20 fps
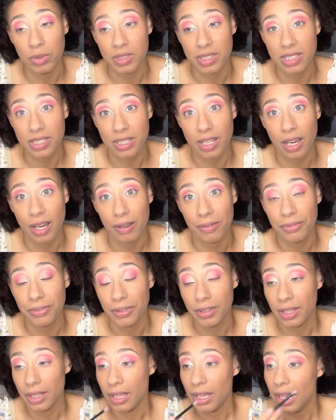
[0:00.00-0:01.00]
stuff
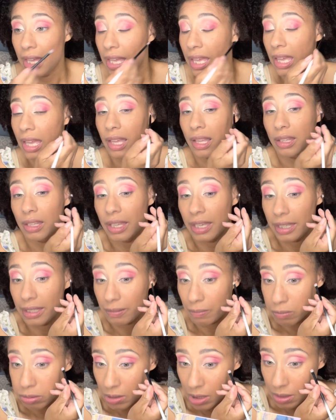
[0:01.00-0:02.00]
like
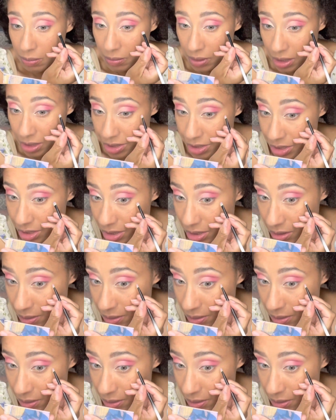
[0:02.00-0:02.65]
pretty much